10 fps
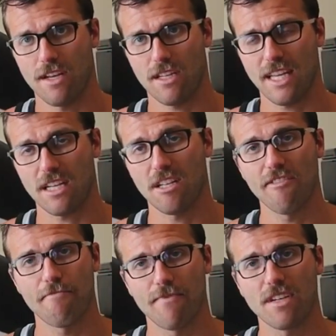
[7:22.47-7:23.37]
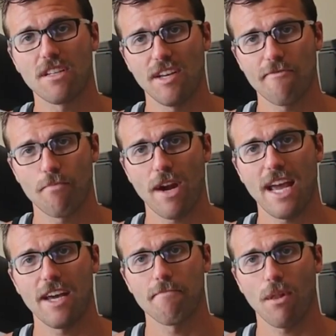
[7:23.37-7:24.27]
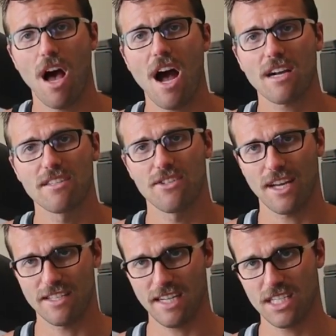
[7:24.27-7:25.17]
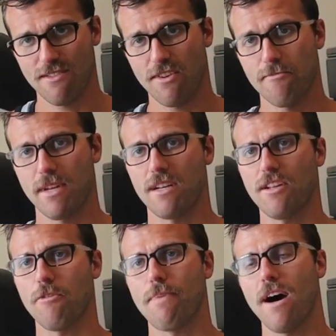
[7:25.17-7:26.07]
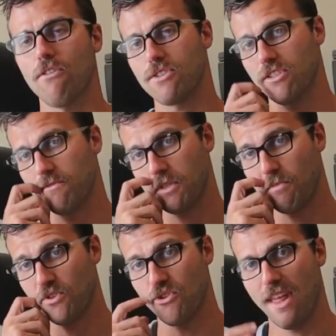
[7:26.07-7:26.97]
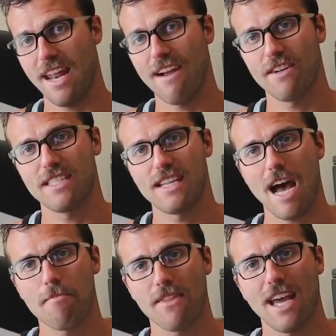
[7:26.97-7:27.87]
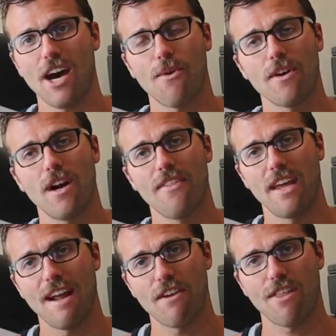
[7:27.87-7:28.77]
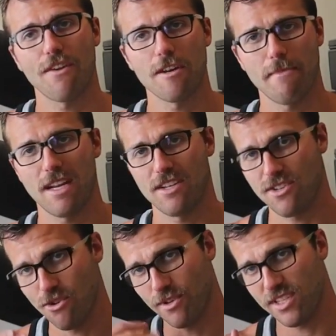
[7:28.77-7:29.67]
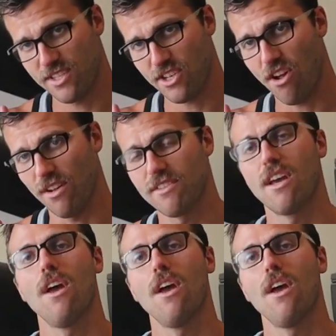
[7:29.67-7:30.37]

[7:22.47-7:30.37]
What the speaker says: like Cliff brand blocks. You got 6 of them in a little pouch. I was supposed to do that every top of the hour, and then every 30 minutes do a salt.